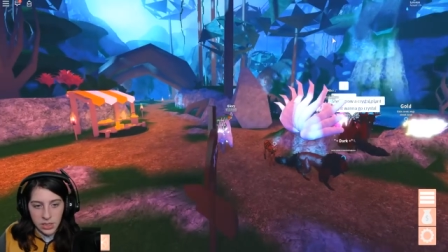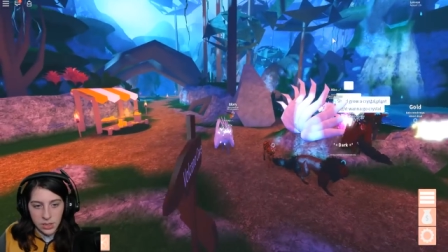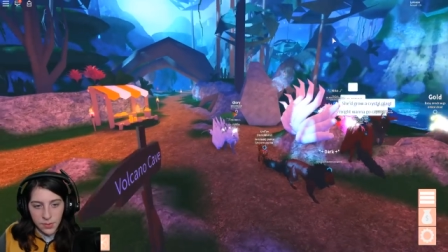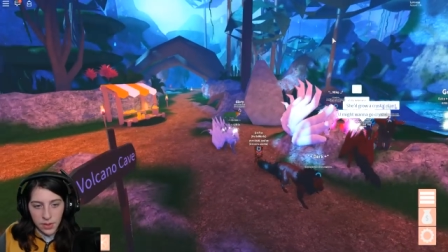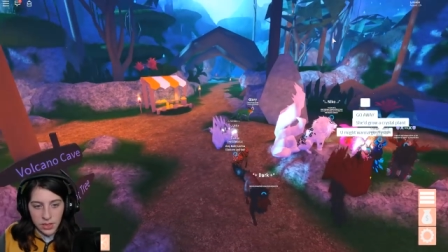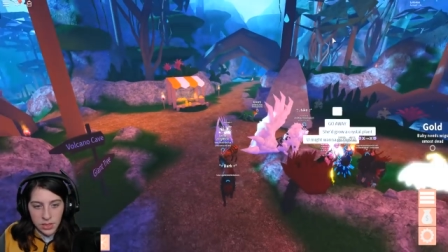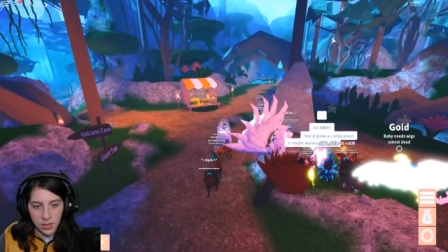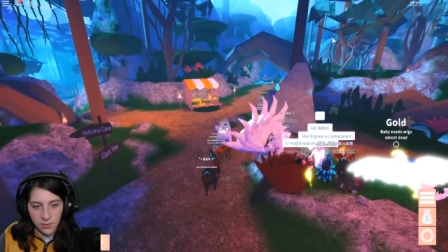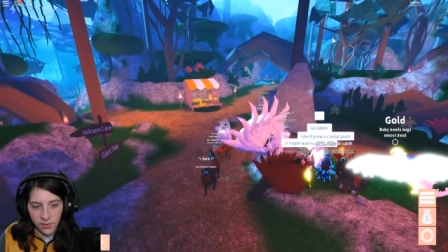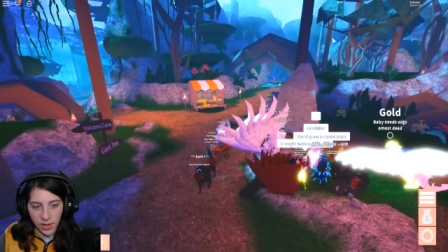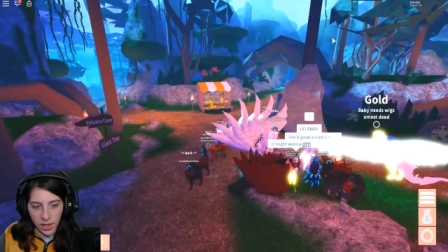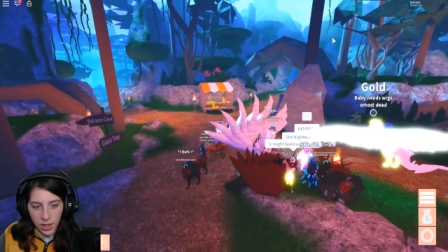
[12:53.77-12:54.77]

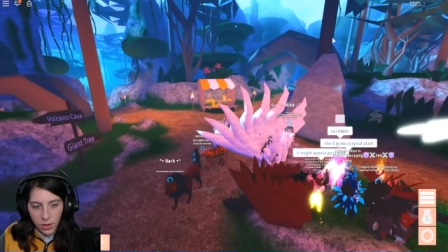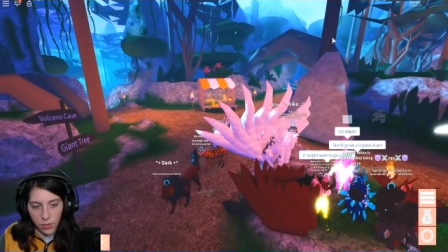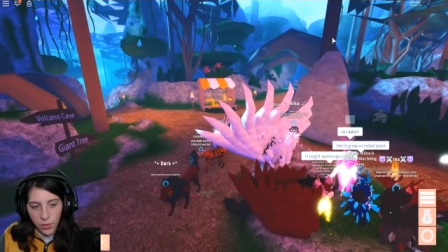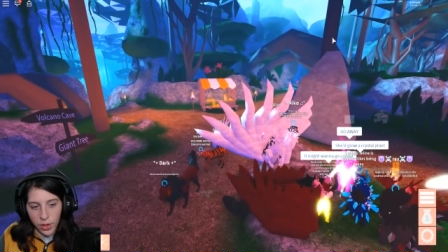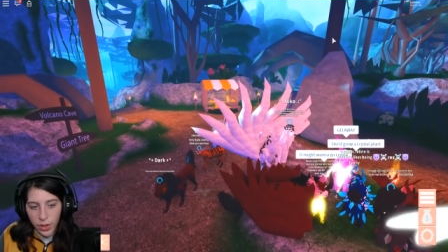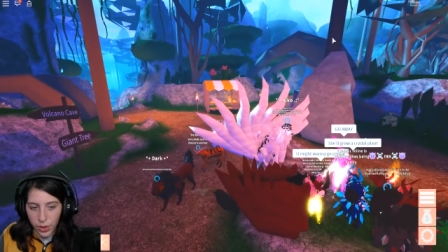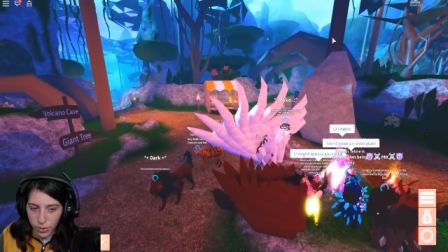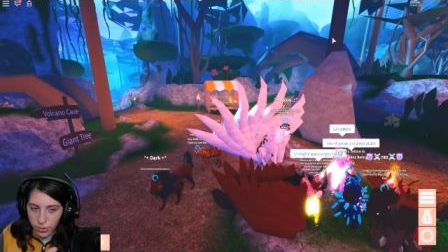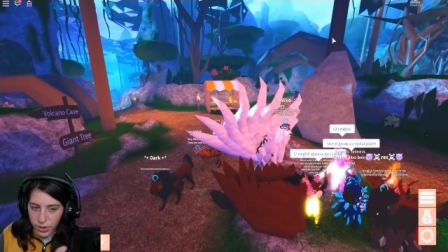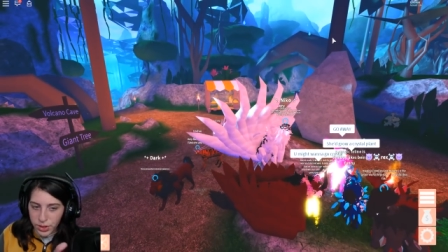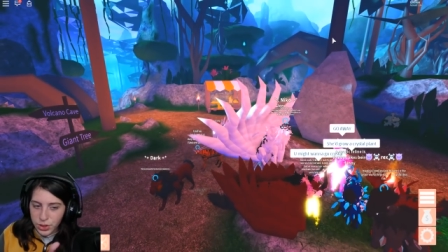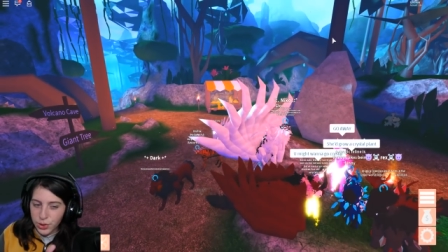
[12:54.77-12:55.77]
expensive. Like, you want to
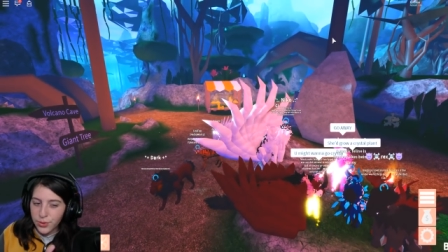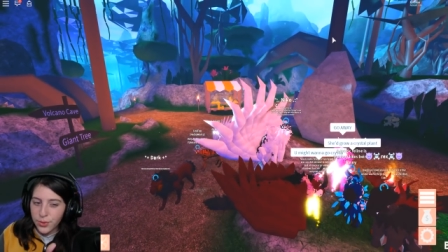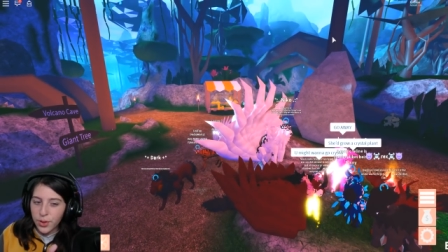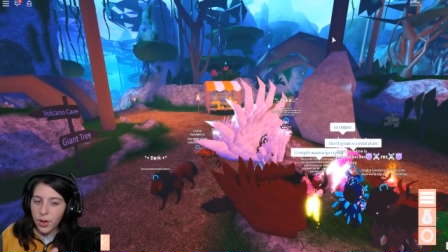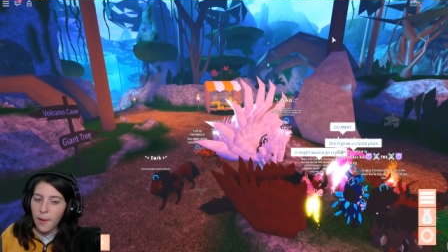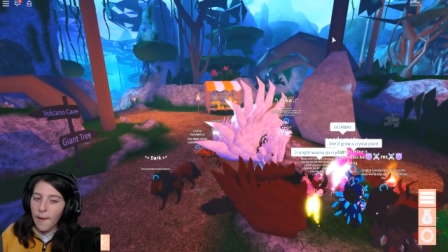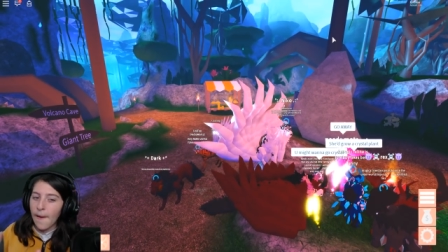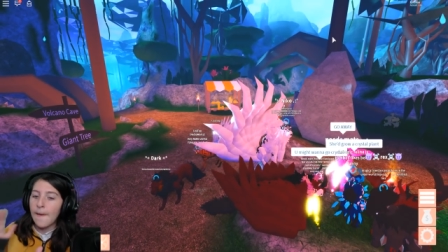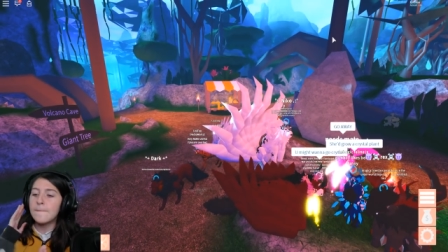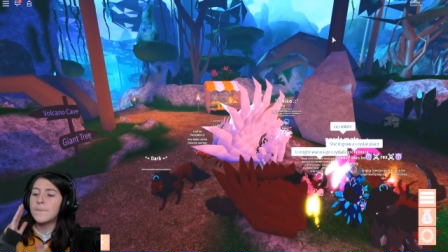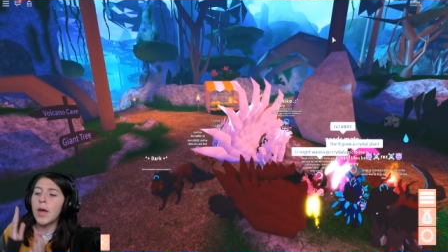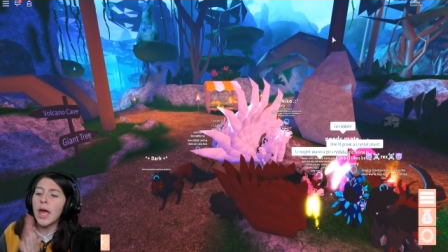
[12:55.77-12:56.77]
look this cool?
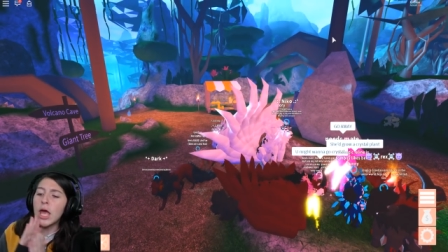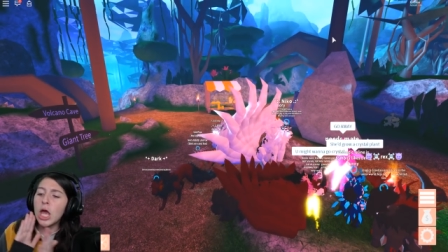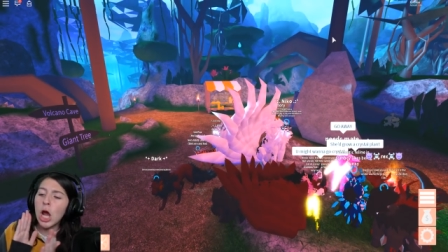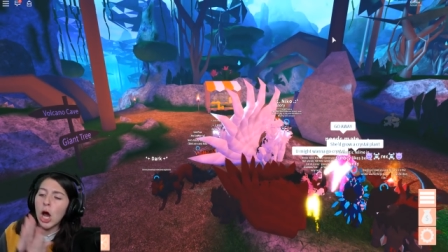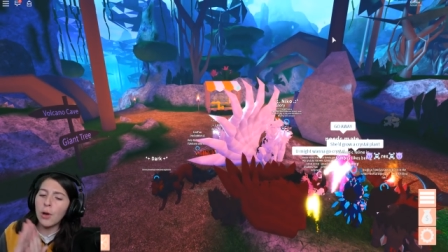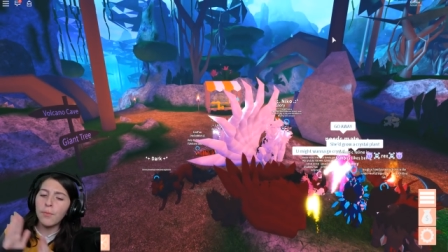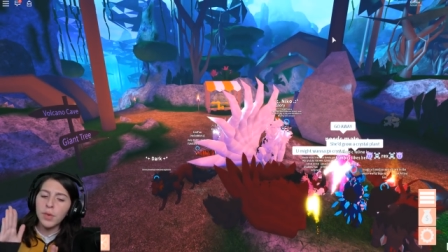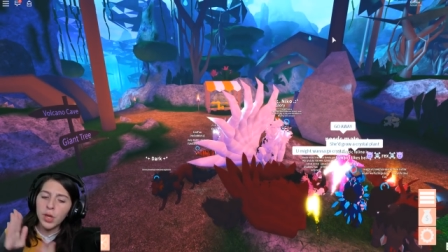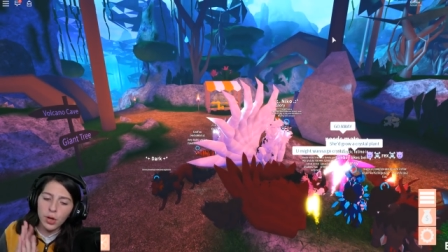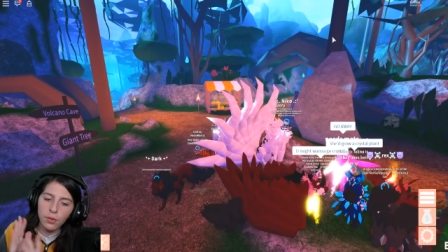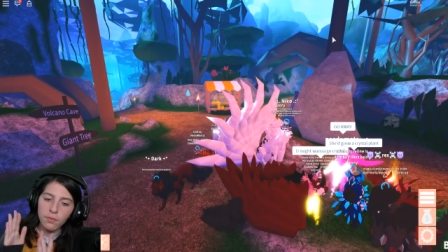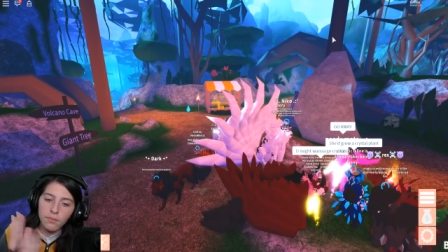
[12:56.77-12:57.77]
Pay up
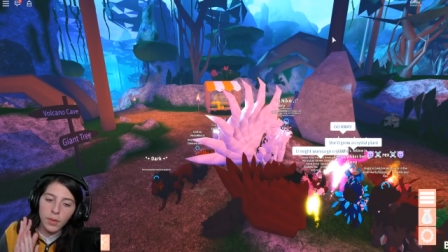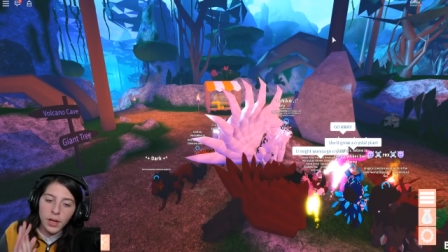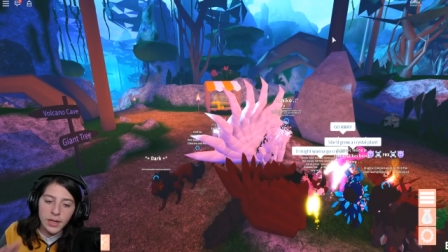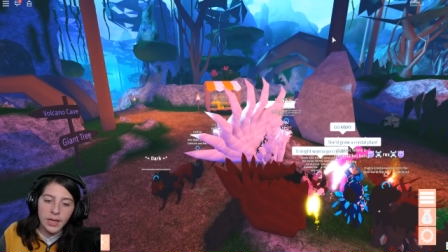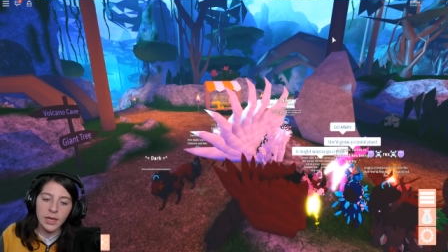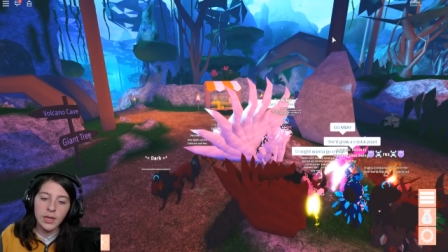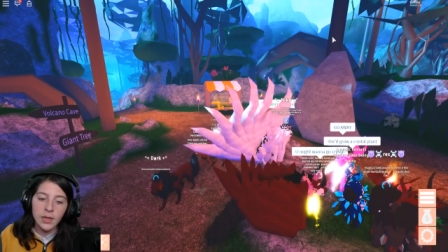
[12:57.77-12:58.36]
your money.